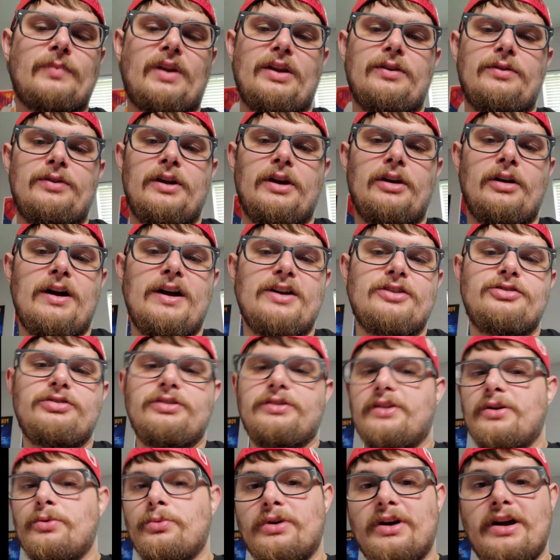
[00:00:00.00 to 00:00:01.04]

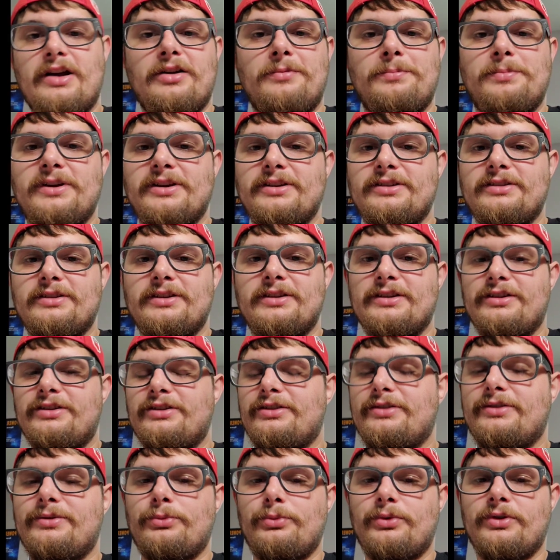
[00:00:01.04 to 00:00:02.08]
went out of
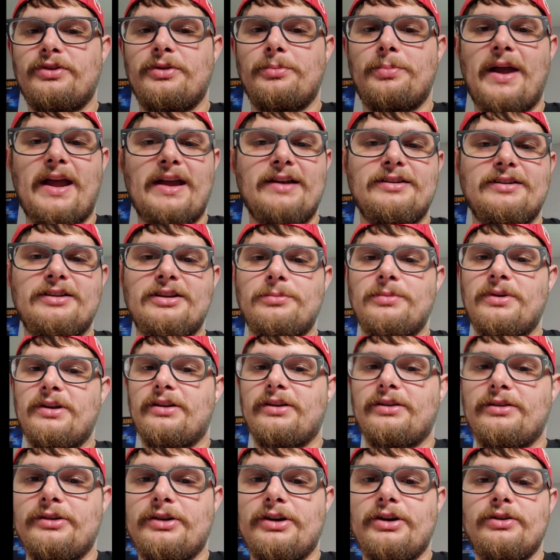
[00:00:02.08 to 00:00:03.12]
business with the pandemic.
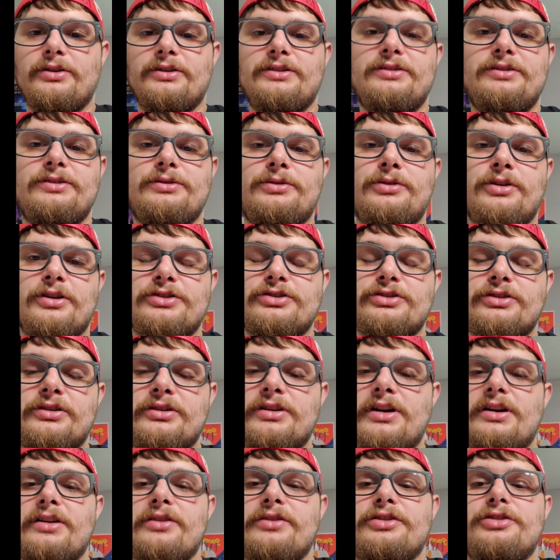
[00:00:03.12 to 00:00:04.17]
It's crushing a
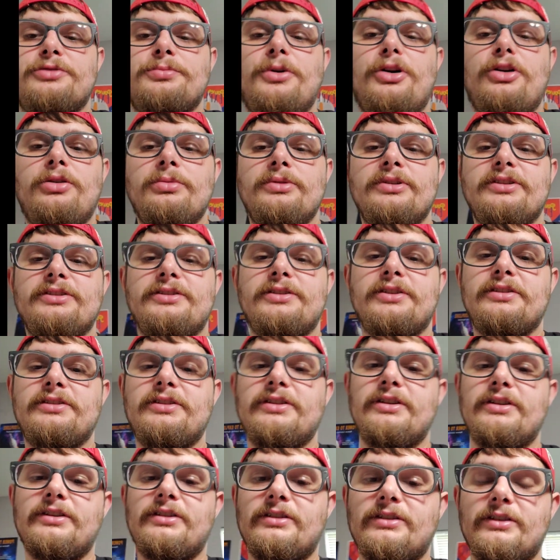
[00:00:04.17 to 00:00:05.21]
lot of the small
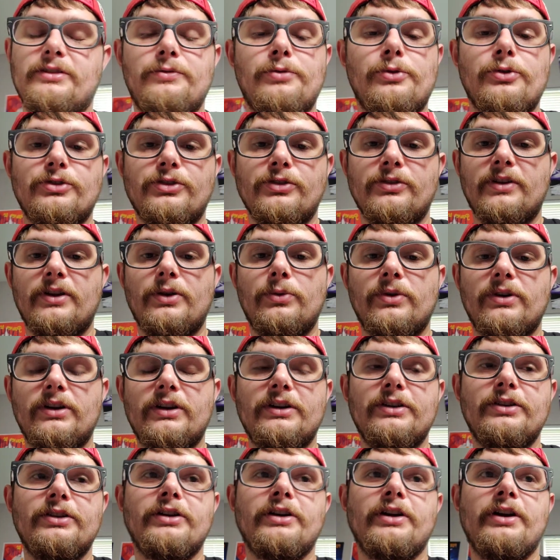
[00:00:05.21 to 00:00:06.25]
businesses, and unfortunately they went
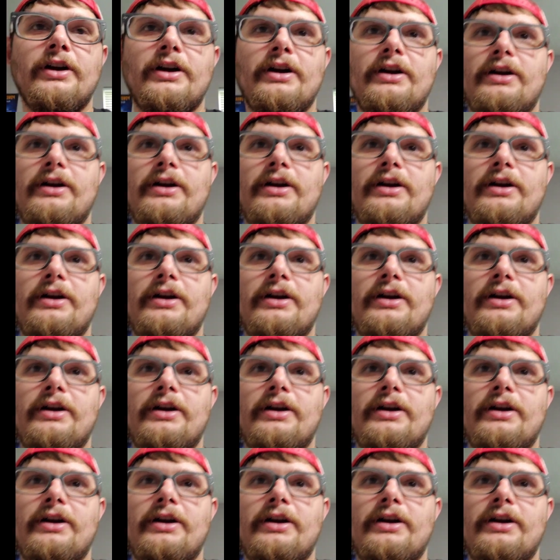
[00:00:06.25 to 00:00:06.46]
under.